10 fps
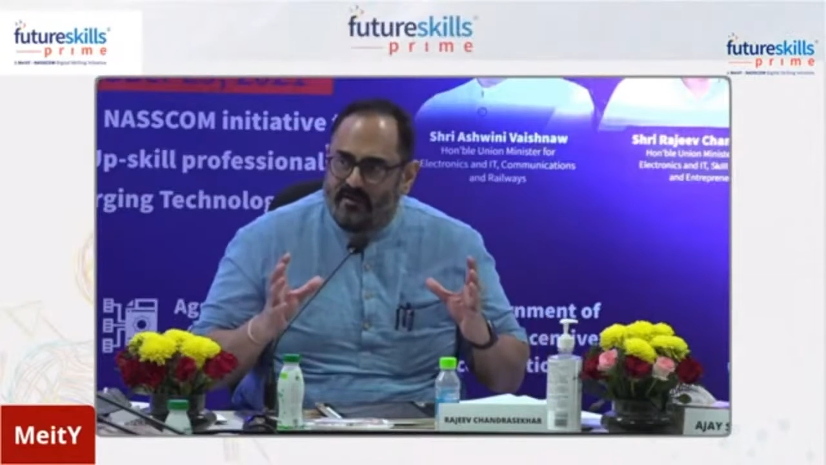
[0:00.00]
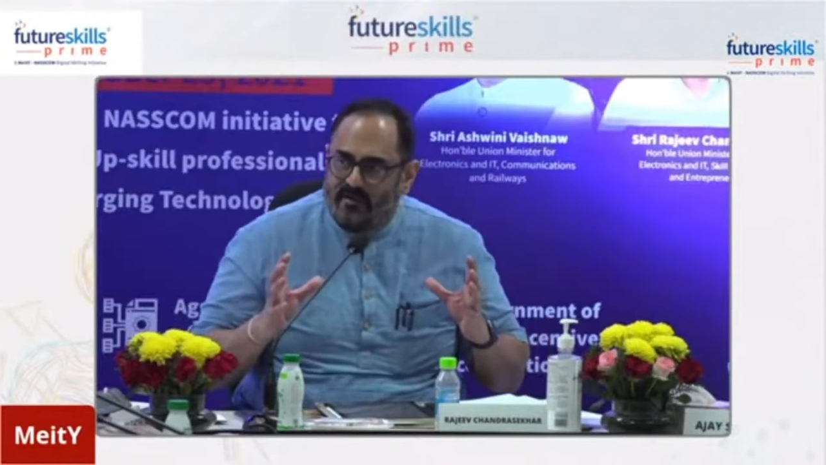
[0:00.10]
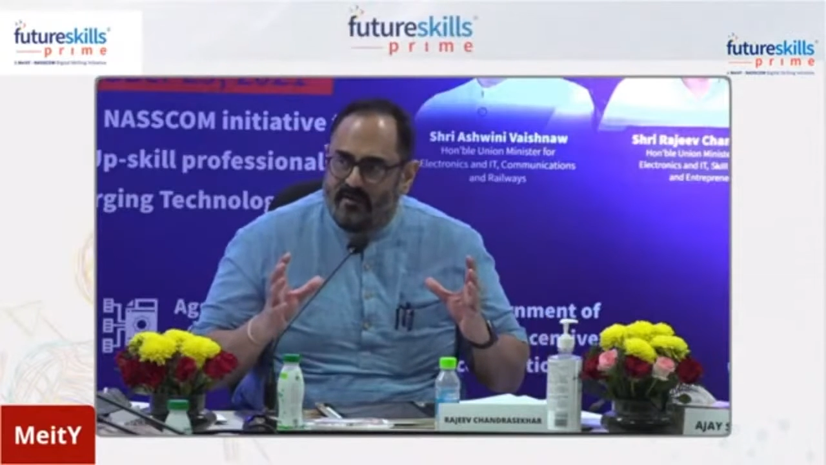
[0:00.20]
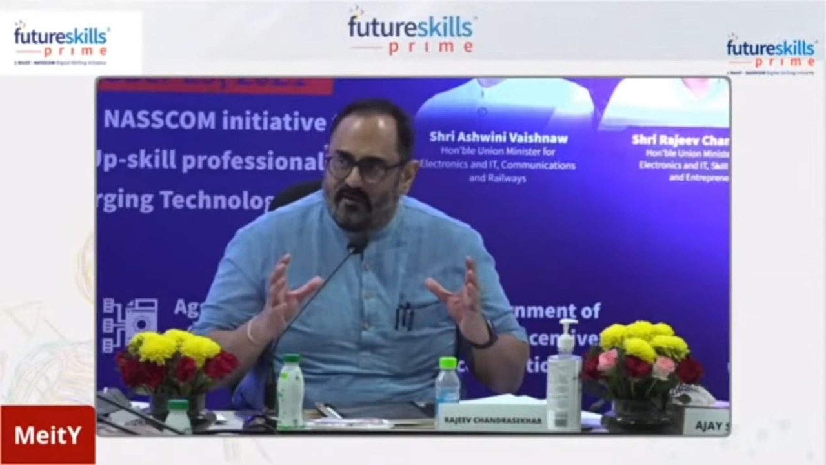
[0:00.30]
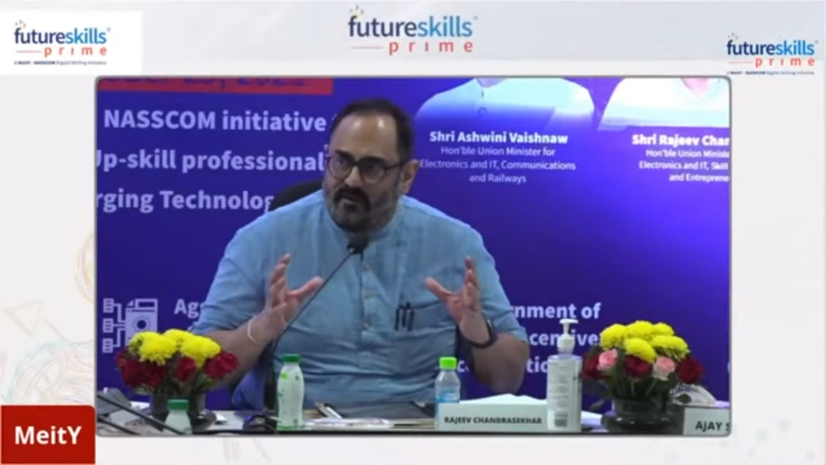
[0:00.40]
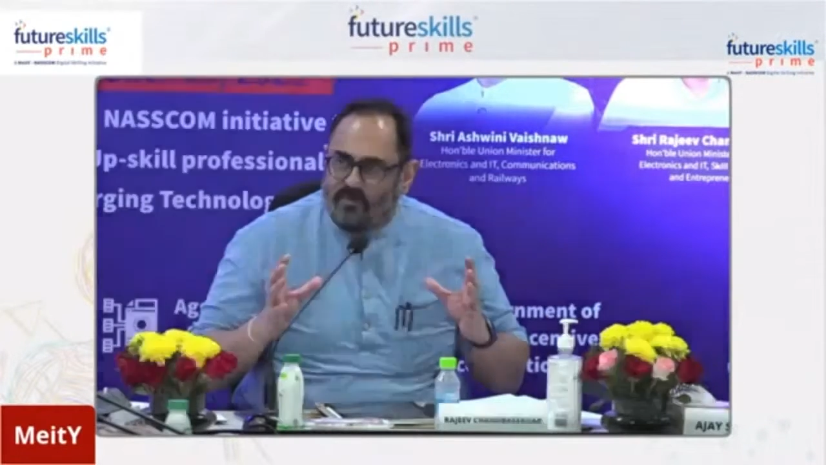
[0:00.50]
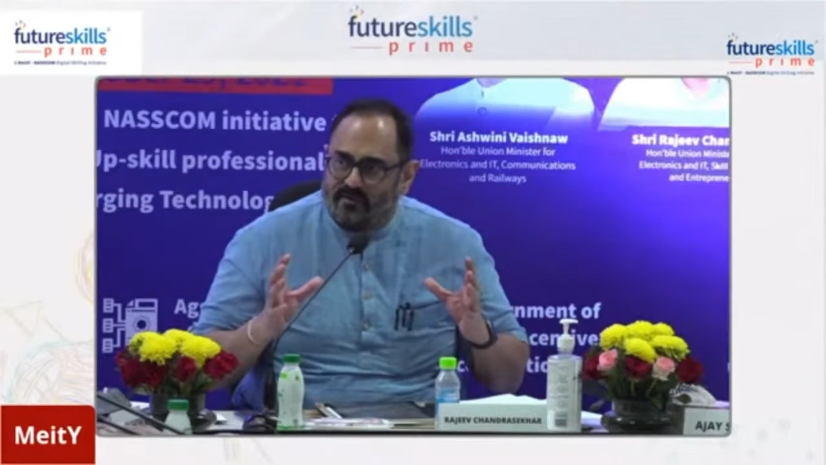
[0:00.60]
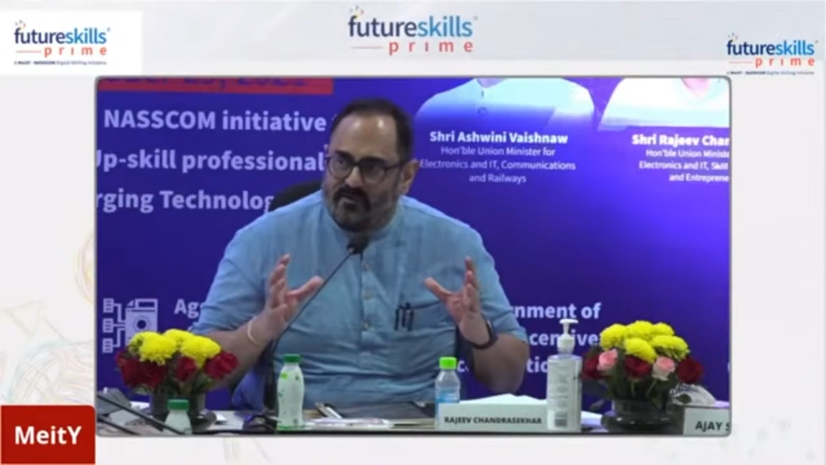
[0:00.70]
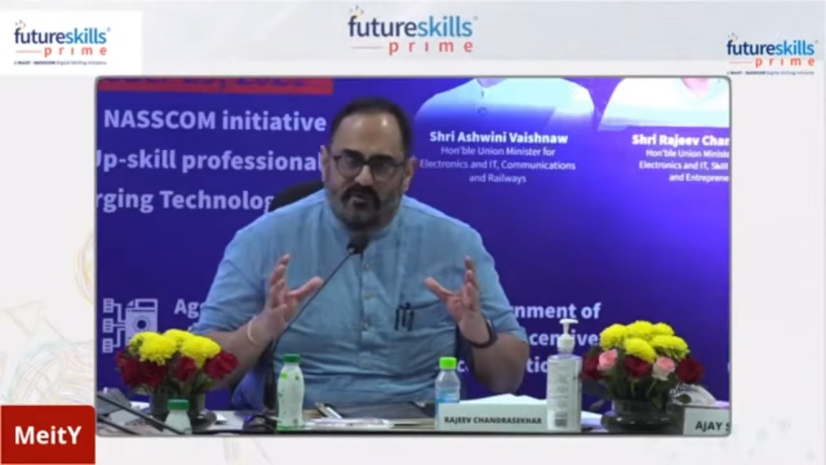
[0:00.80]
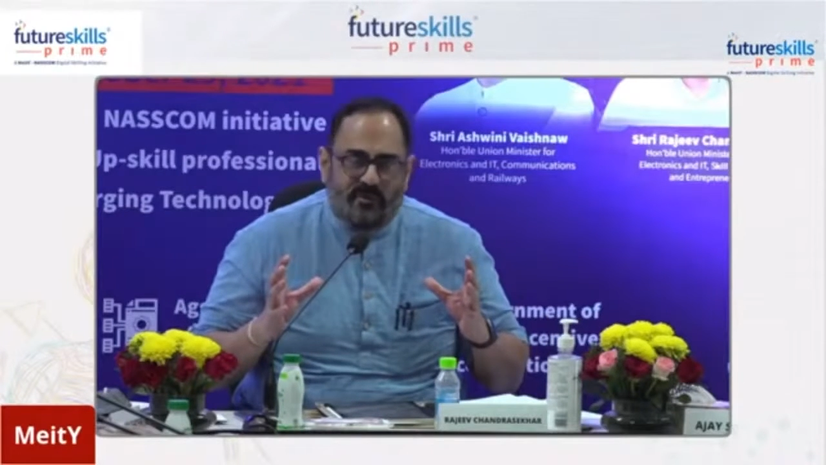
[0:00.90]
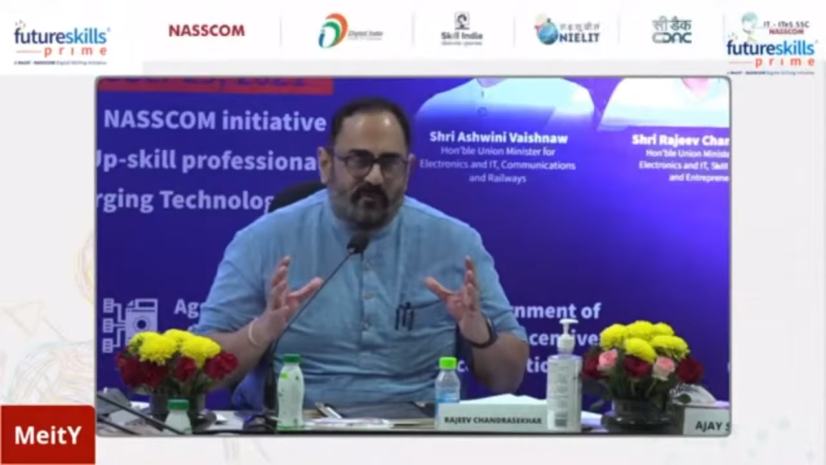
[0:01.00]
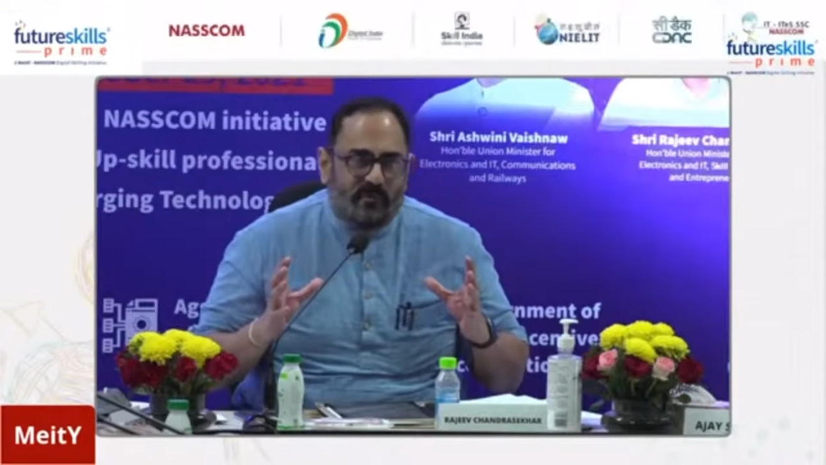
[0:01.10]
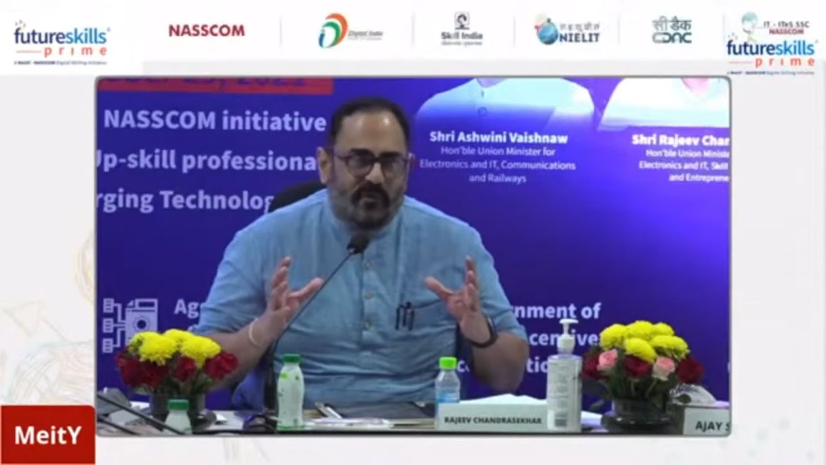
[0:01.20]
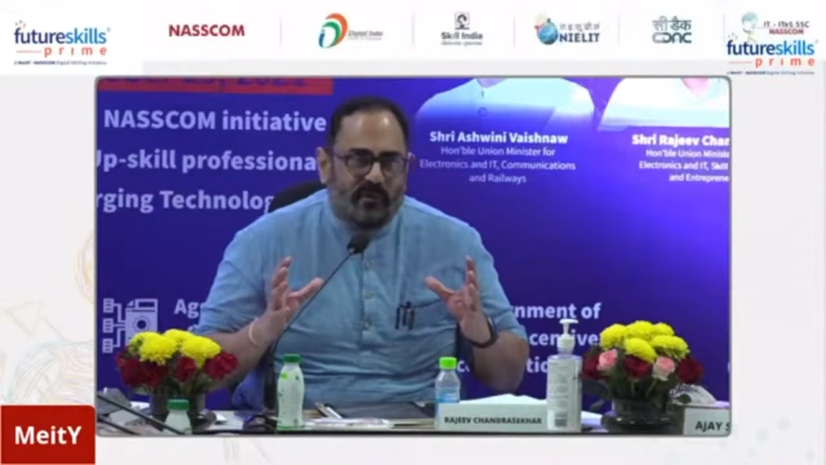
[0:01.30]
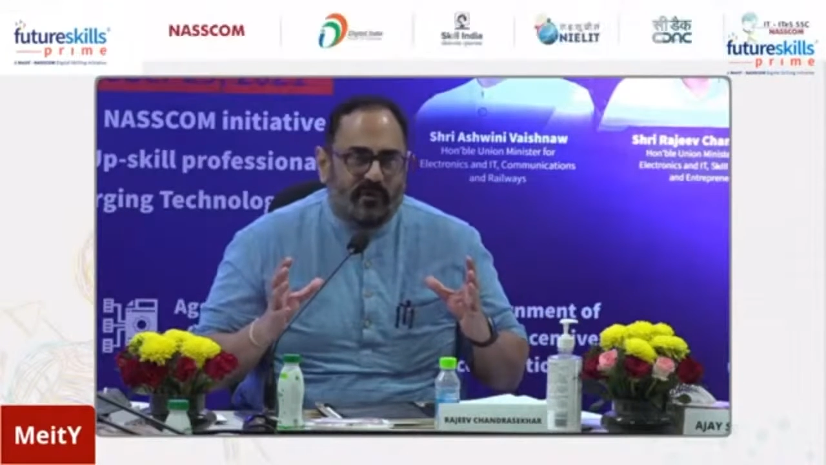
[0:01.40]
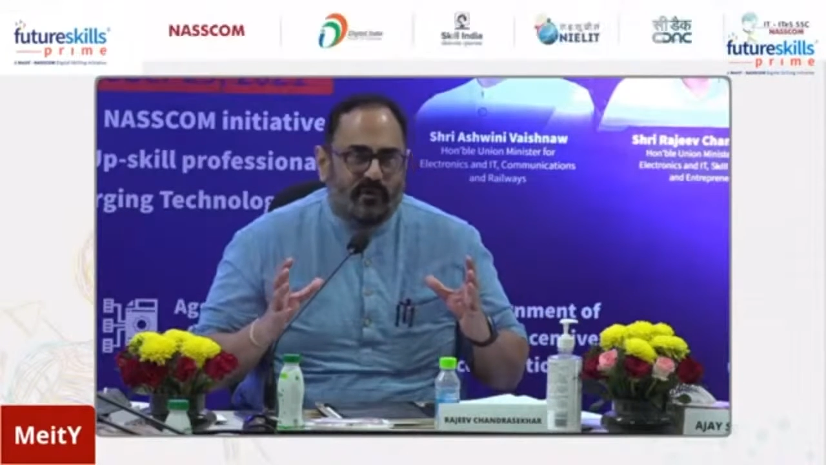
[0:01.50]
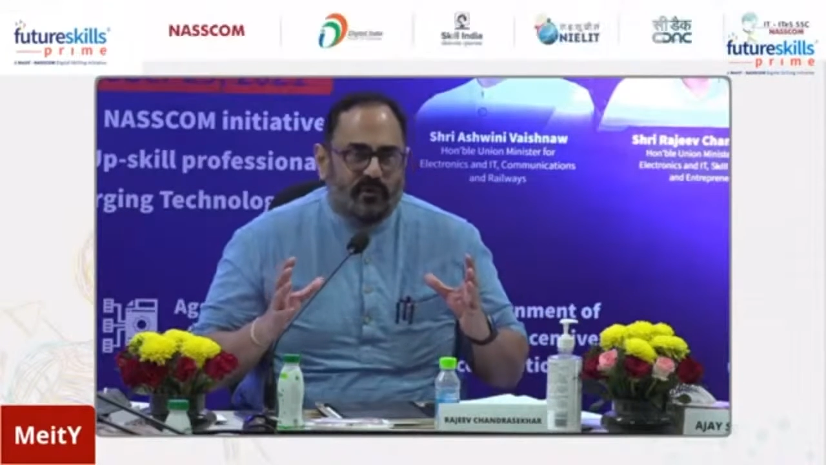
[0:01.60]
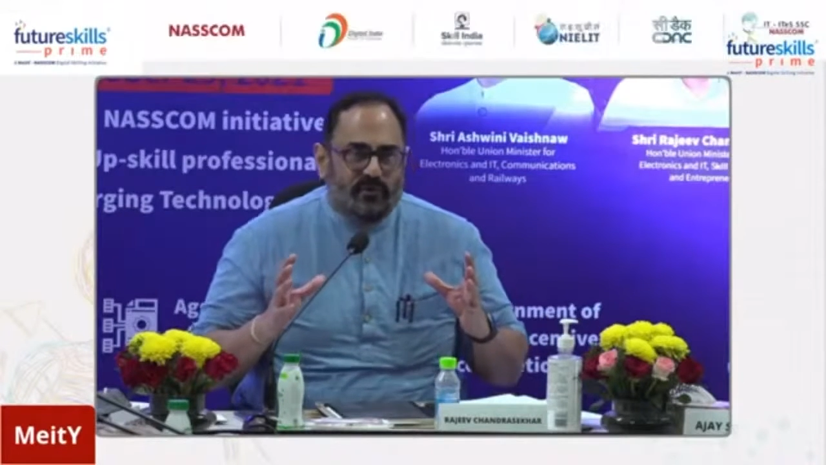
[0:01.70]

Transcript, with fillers: ecosystem a huge